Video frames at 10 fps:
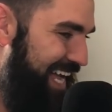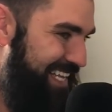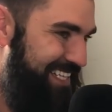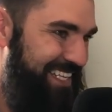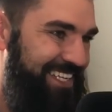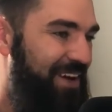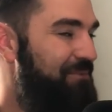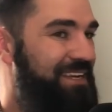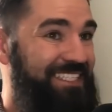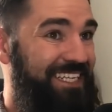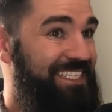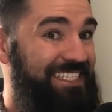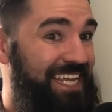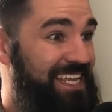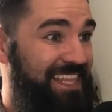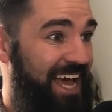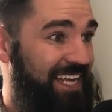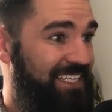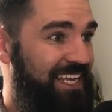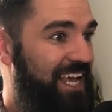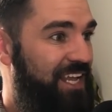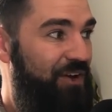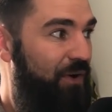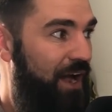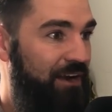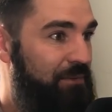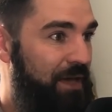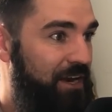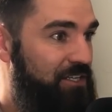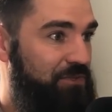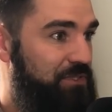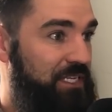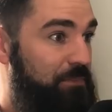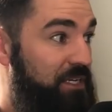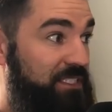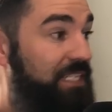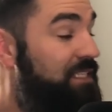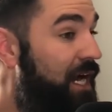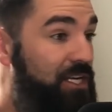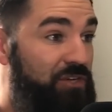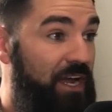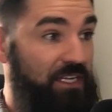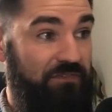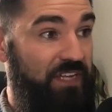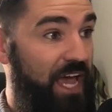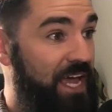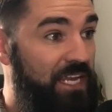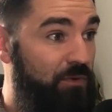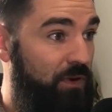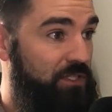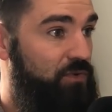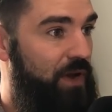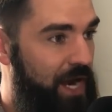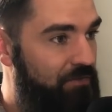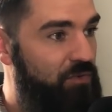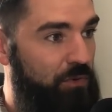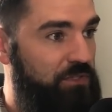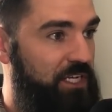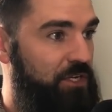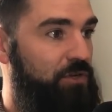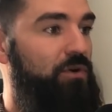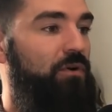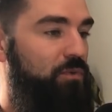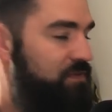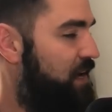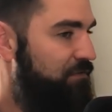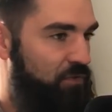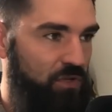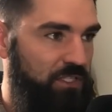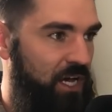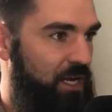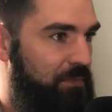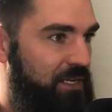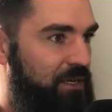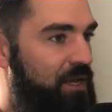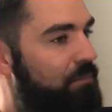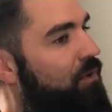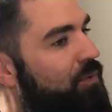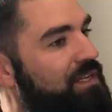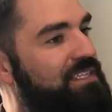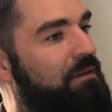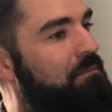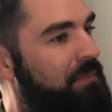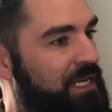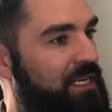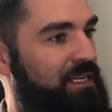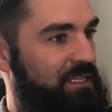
Exactly. Nobody's going to say that. Yeah. No hiring manager will say that because that's not attractive to anyone. So yeah. everyone will tell you we've got full autonomy. Yeah. What does that mean?